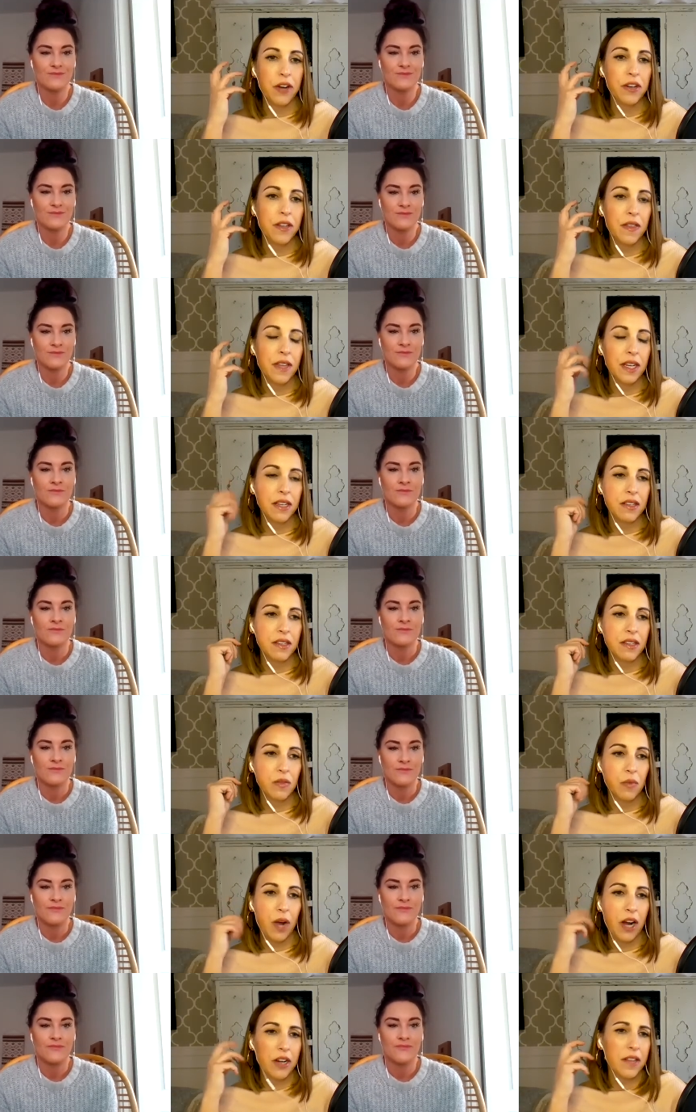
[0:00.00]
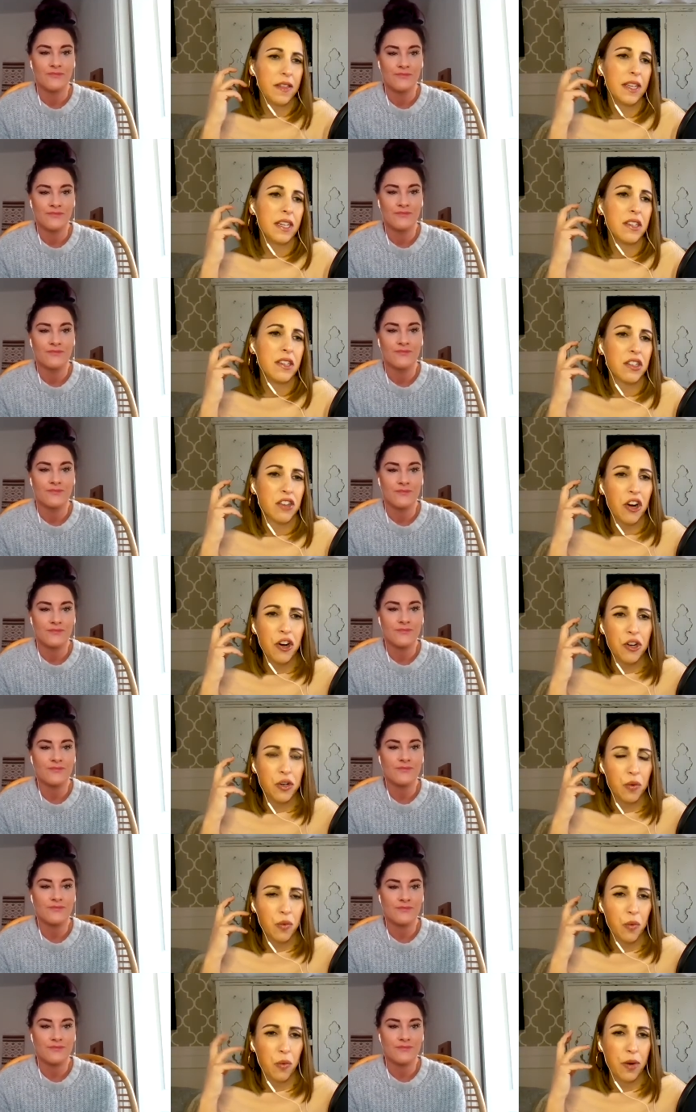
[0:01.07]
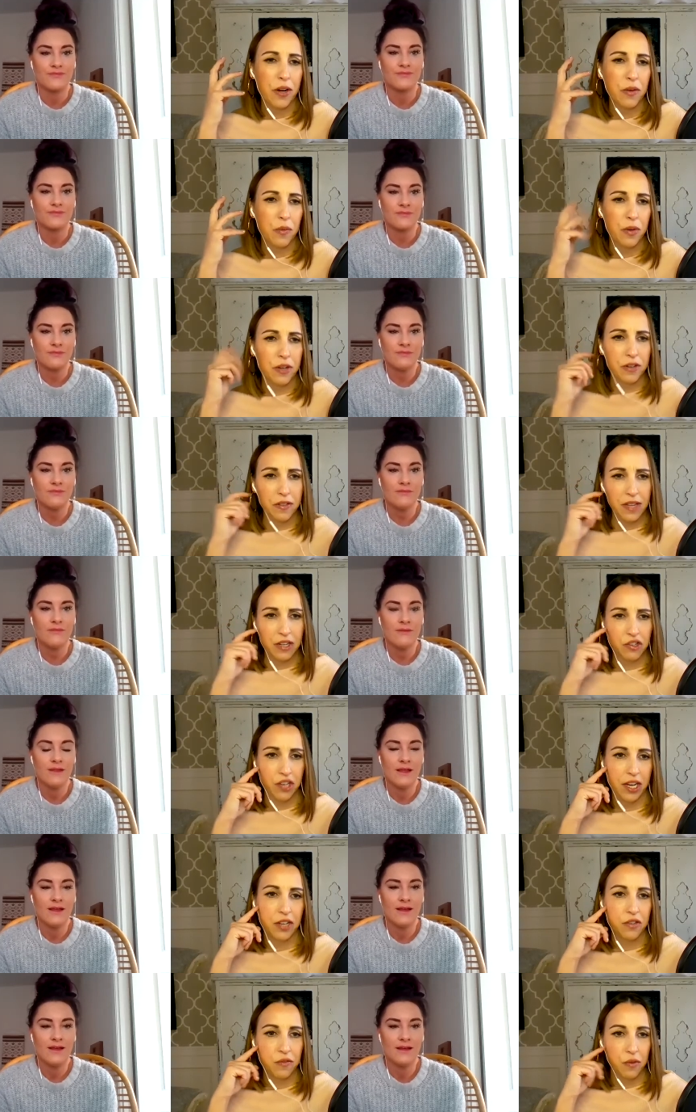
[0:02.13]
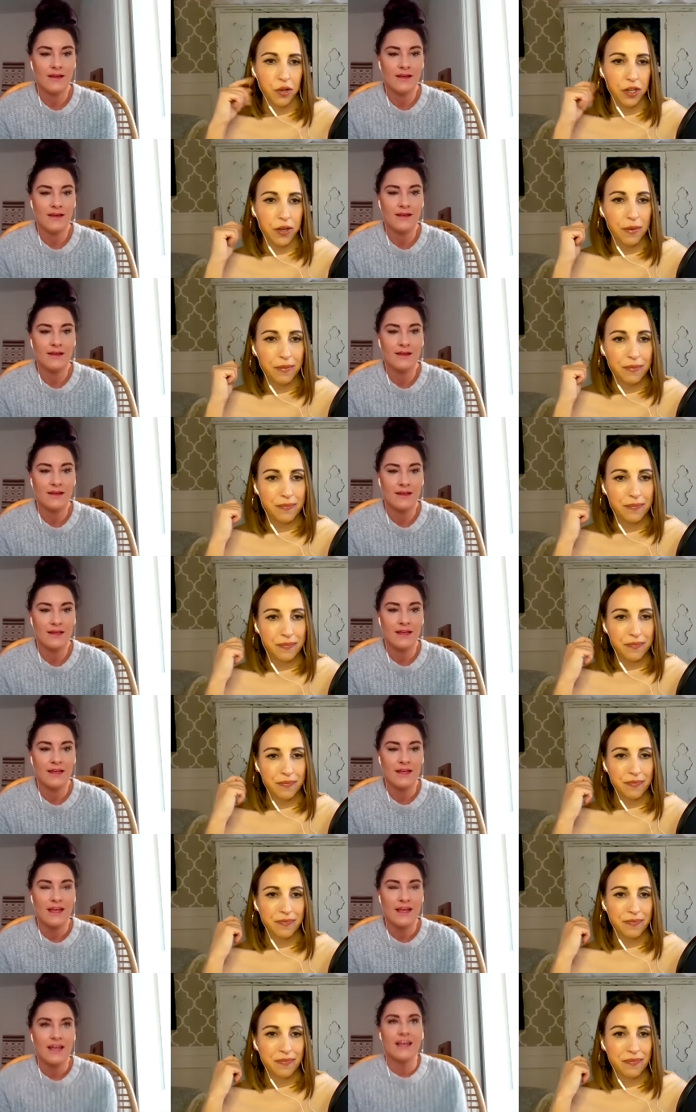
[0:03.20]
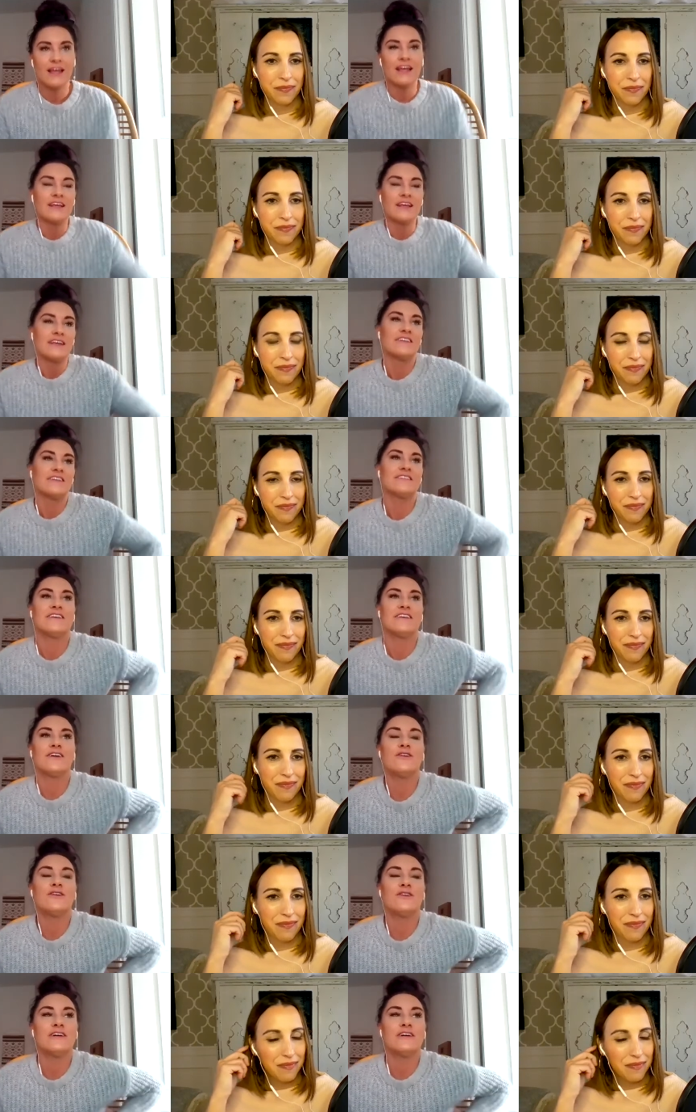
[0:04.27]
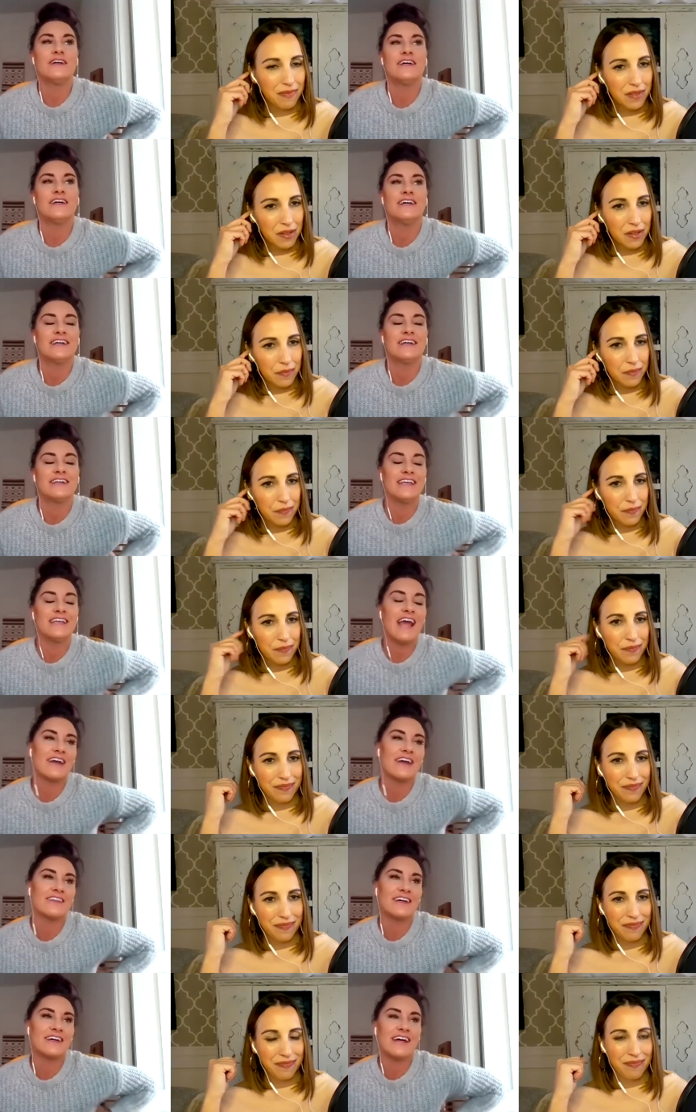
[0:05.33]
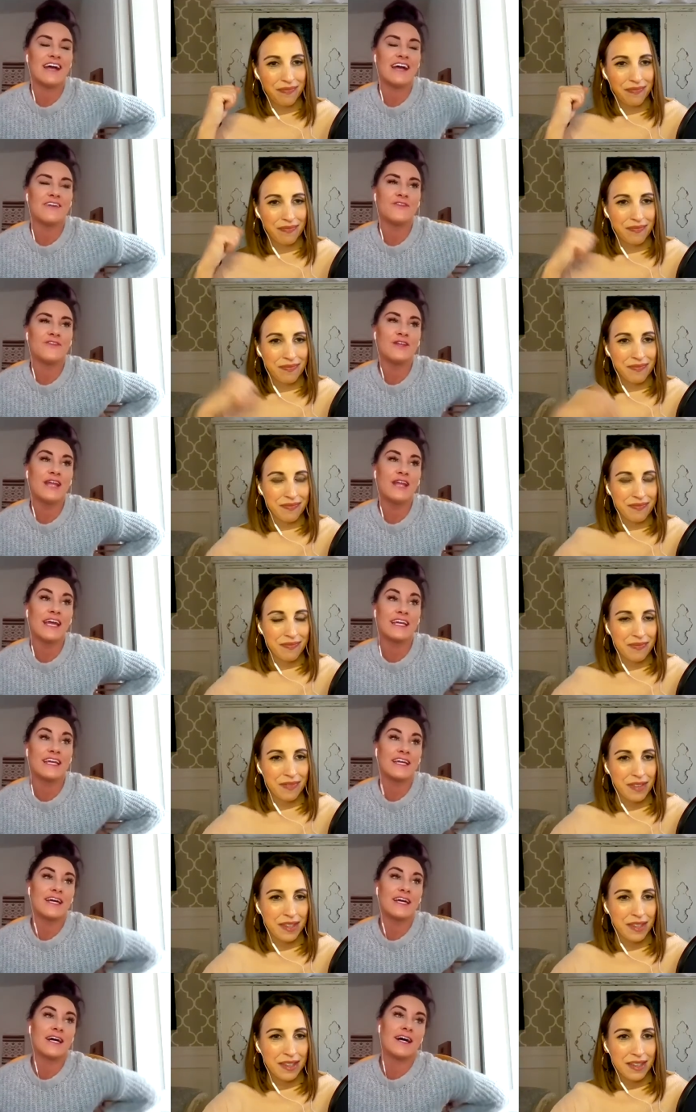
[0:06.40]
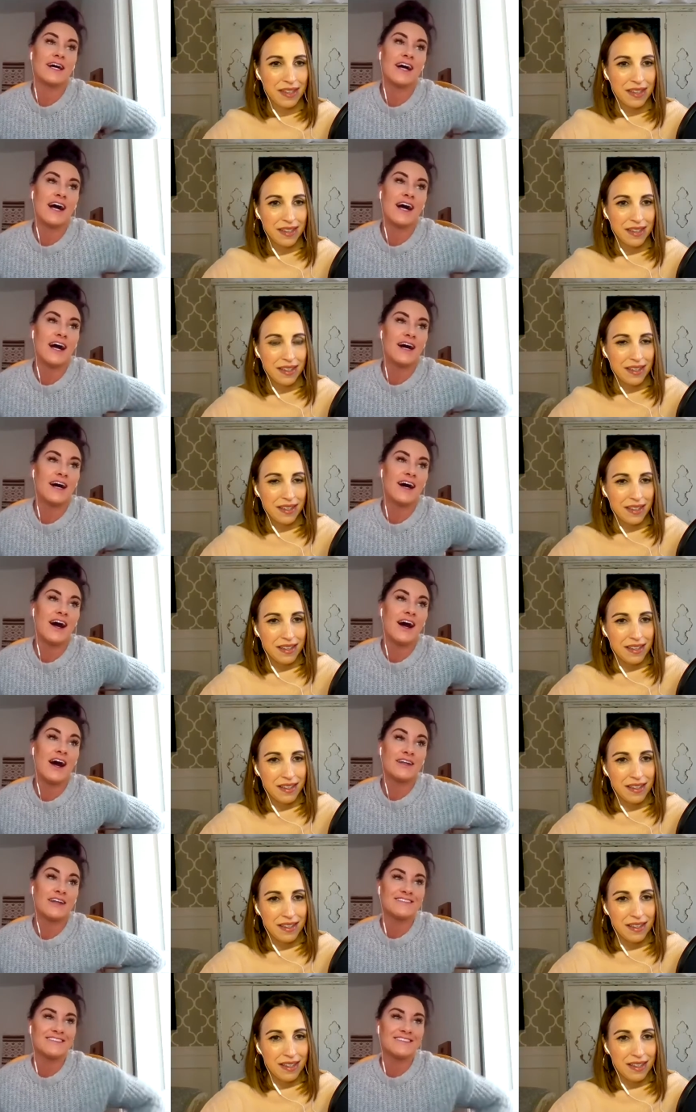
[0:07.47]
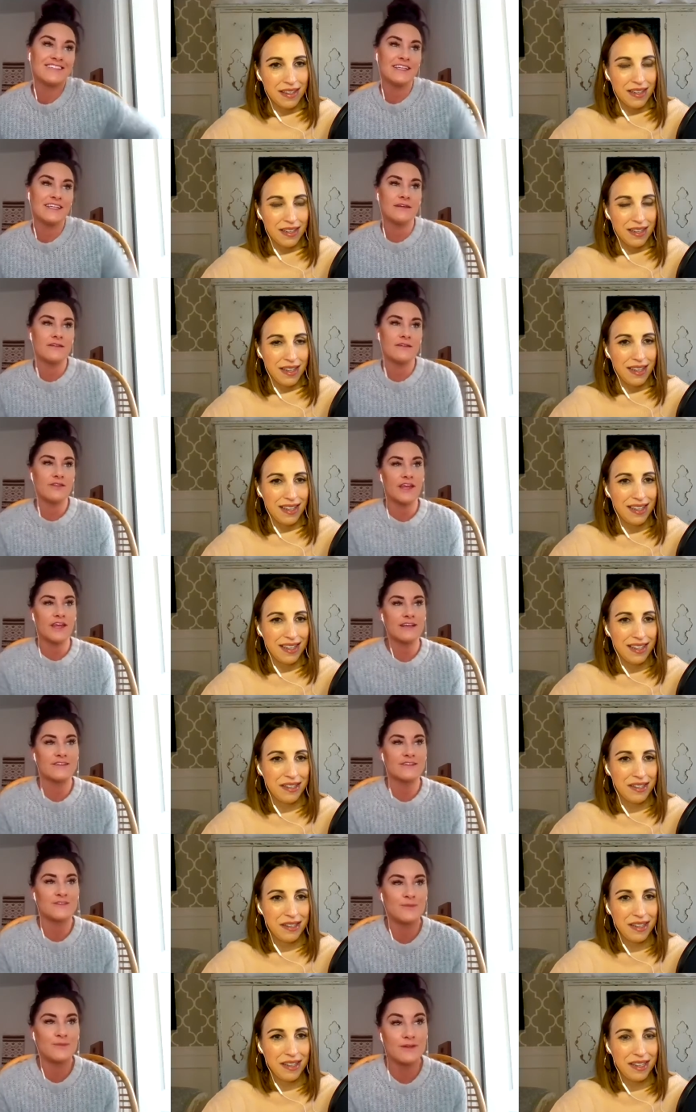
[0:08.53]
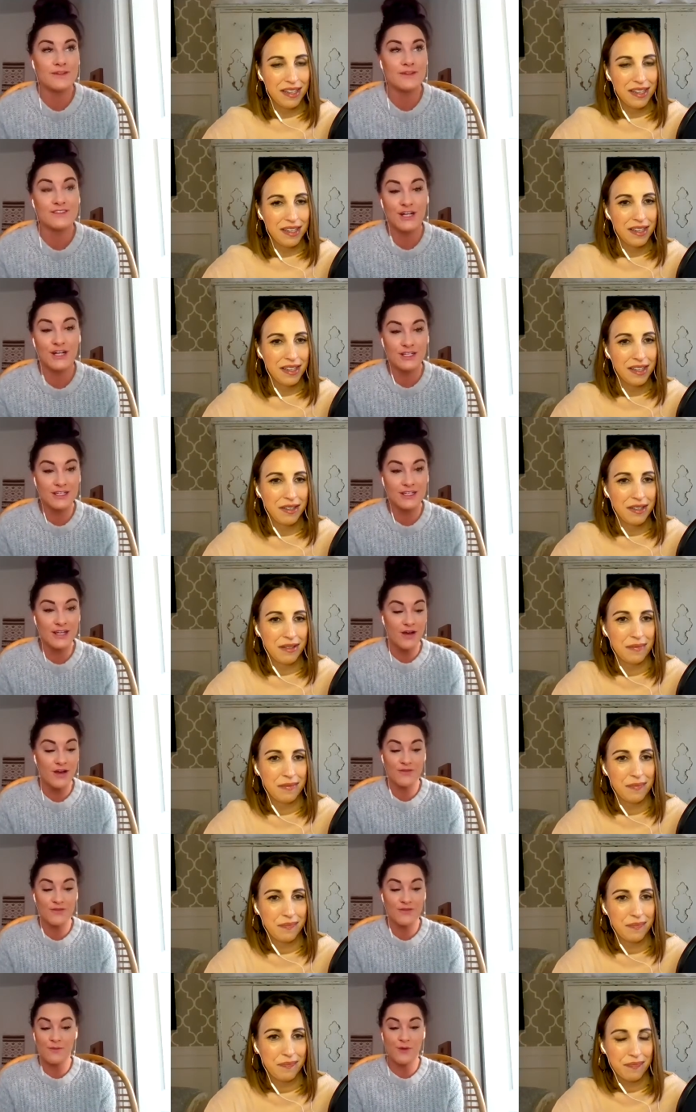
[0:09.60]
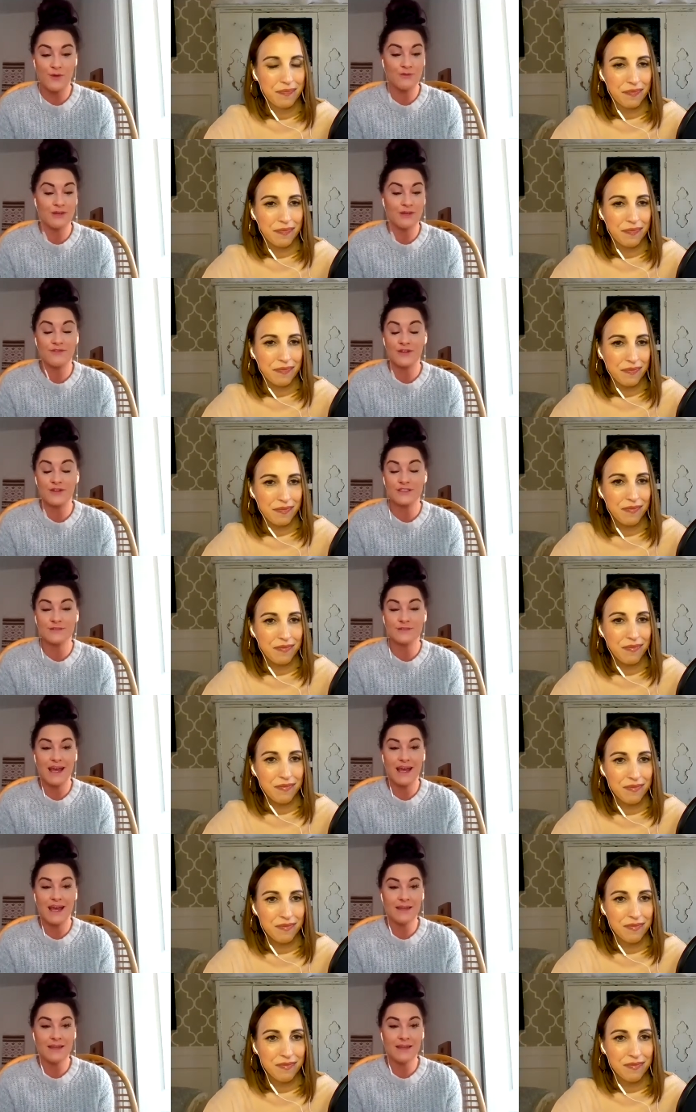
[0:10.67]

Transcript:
Speaker 1: did things how did things start or where where did they change for you so
Speaker 2: yeah i feel like honestly things started from when we first met